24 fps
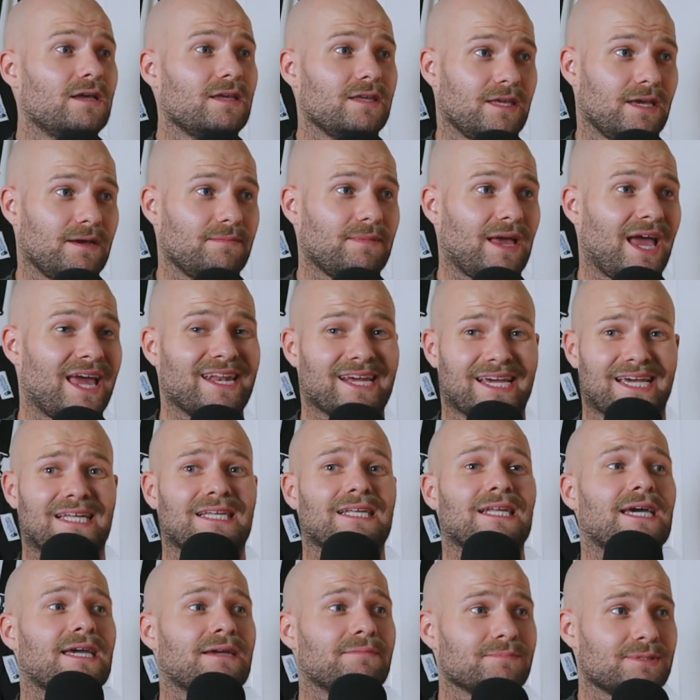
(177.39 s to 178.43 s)
Yep. And it
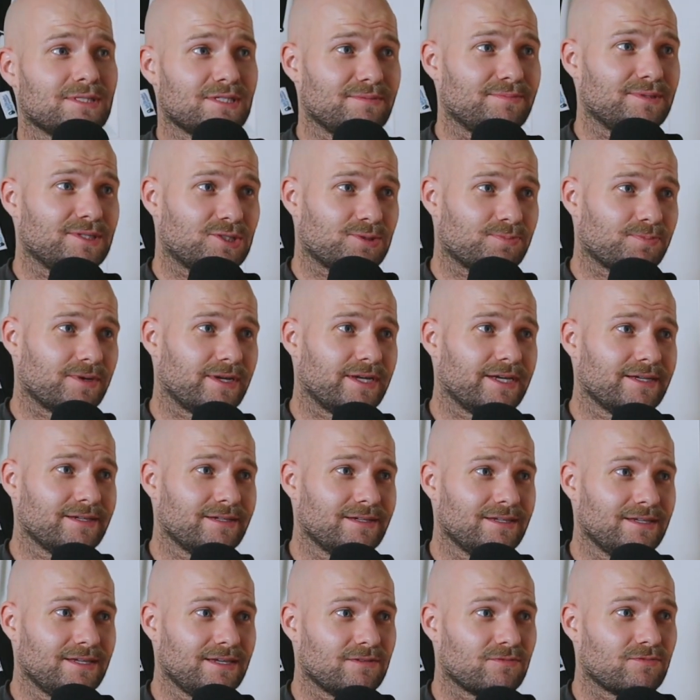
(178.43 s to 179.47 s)
claims to be spring.
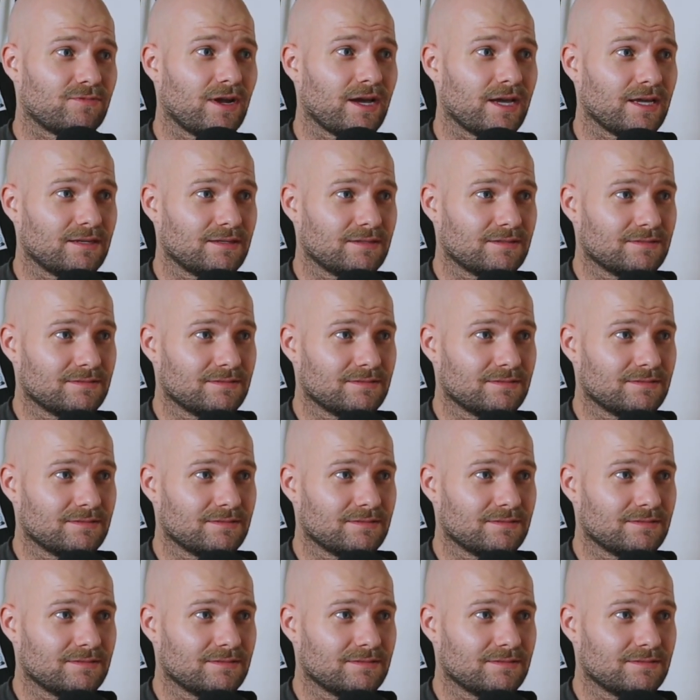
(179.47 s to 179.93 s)
Yeah, right.